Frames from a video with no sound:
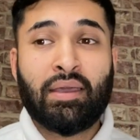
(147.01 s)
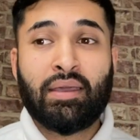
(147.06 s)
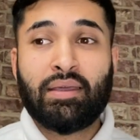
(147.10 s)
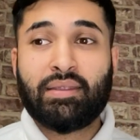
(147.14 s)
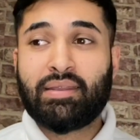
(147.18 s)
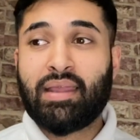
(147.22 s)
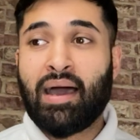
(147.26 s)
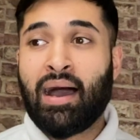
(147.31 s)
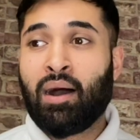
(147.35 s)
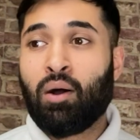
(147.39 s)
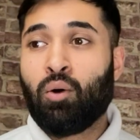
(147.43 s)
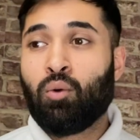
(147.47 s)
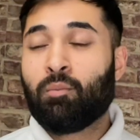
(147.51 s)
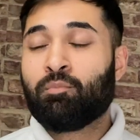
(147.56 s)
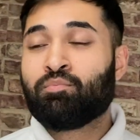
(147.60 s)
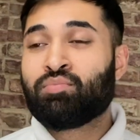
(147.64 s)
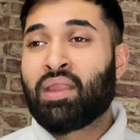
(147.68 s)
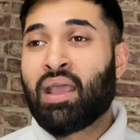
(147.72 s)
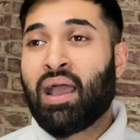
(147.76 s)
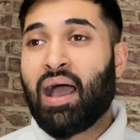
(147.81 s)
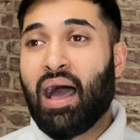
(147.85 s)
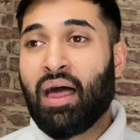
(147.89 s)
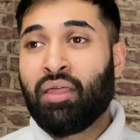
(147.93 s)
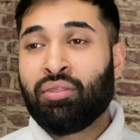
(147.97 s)
Now,
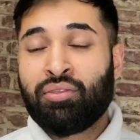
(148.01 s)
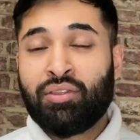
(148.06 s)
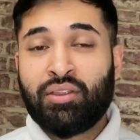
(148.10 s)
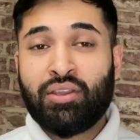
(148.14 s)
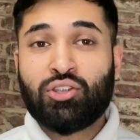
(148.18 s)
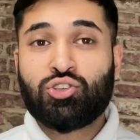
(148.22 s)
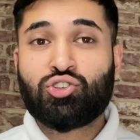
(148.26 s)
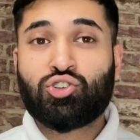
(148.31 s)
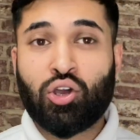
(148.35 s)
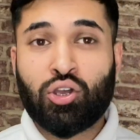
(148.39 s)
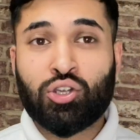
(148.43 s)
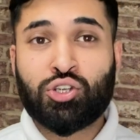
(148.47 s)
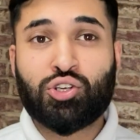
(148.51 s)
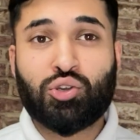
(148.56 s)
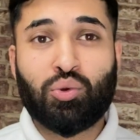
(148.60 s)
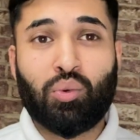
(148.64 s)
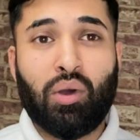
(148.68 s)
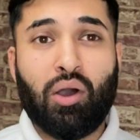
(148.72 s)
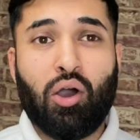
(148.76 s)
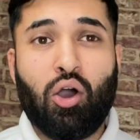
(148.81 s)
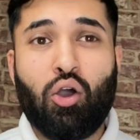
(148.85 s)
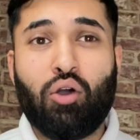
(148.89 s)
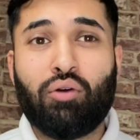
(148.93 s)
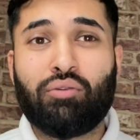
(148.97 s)
Anthony
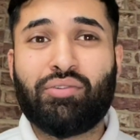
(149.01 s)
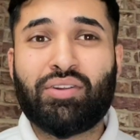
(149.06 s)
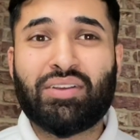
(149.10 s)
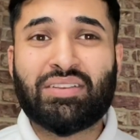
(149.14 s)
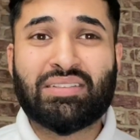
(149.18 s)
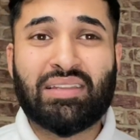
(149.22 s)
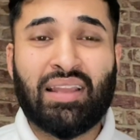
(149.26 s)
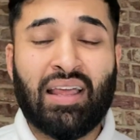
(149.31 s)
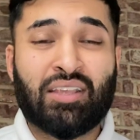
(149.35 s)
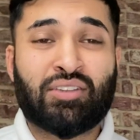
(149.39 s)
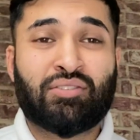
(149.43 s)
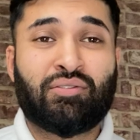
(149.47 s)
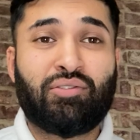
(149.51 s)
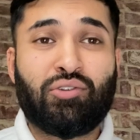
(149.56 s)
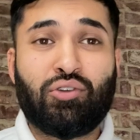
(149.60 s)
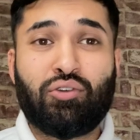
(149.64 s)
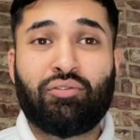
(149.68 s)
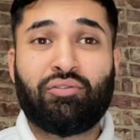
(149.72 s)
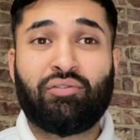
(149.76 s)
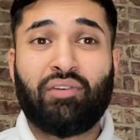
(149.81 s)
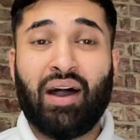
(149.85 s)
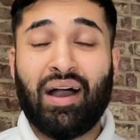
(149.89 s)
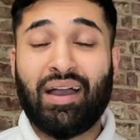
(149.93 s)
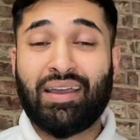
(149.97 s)
Joshua over his last few
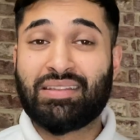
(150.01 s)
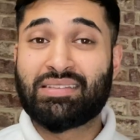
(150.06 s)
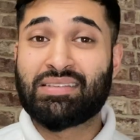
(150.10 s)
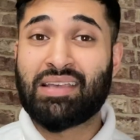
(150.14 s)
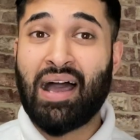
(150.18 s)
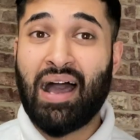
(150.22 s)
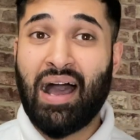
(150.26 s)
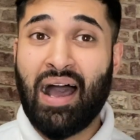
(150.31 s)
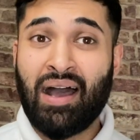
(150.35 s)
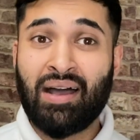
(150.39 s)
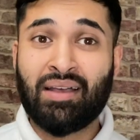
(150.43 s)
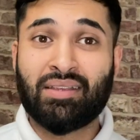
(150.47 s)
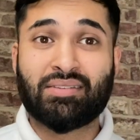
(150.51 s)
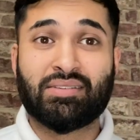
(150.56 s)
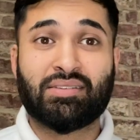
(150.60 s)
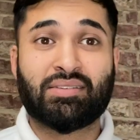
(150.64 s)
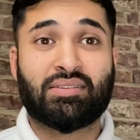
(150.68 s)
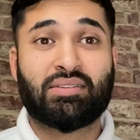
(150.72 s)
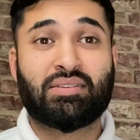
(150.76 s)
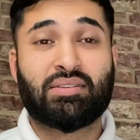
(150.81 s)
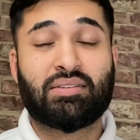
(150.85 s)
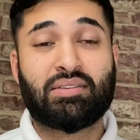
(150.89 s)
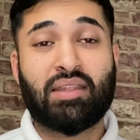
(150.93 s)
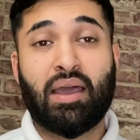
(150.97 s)
fights
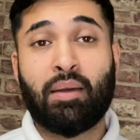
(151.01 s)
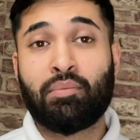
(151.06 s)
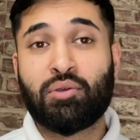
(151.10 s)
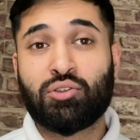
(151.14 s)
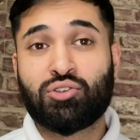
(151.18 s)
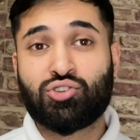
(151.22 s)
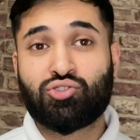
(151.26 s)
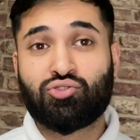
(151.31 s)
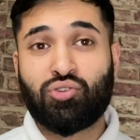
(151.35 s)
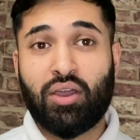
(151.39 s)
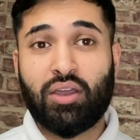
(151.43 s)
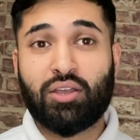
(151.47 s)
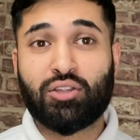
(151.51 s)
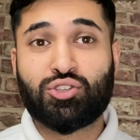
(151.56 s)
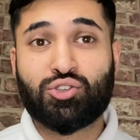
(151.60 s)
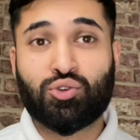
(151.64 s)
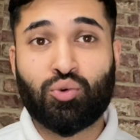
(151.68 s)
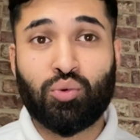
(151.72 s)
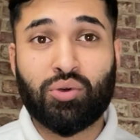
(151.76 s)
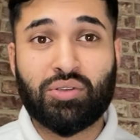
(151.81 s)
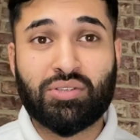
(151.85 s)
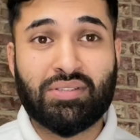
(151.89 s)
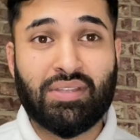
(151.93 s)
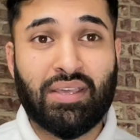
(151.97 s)
has demonstrated
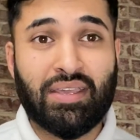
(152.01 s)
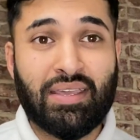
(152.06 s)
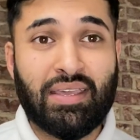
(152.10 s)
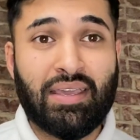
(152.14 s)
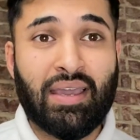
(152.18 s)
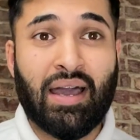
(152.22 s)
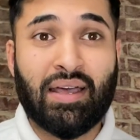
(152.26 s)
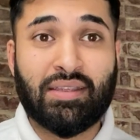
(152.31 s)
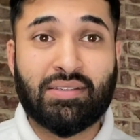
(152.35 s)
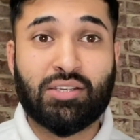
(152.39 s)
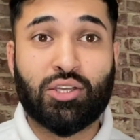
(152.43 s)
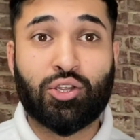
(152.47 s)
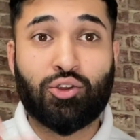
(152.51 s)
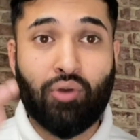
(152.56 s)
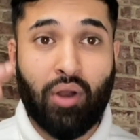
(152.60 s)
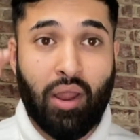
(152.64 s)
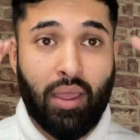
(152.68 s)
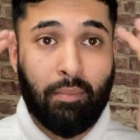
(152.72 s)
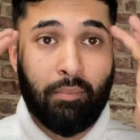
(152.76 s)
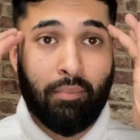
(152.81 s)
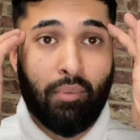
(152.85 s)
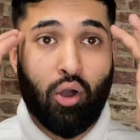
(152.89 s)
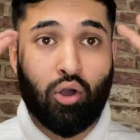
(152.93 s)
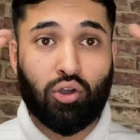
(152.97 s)
to us that he has a
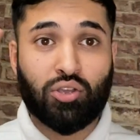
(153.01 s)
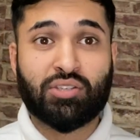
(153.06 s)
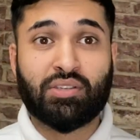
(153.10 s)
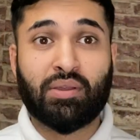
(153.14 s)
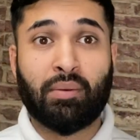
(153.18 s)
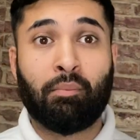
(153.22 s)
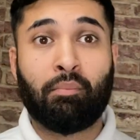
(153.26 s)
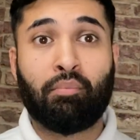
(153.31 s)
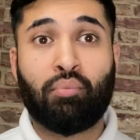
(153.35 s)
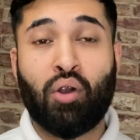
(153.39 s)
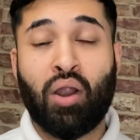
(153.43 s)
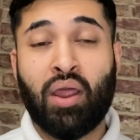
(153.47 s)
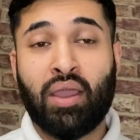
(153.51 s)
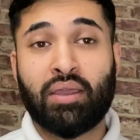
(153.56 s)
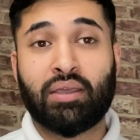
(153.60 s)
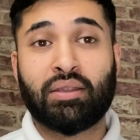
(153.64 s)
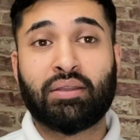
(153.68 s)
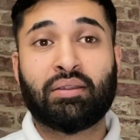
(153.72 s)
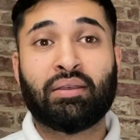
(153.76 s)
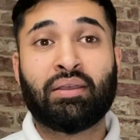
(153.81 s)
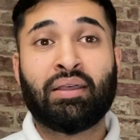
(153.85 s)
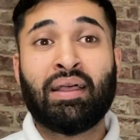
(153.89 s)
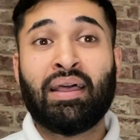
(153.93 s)
great boxing brain.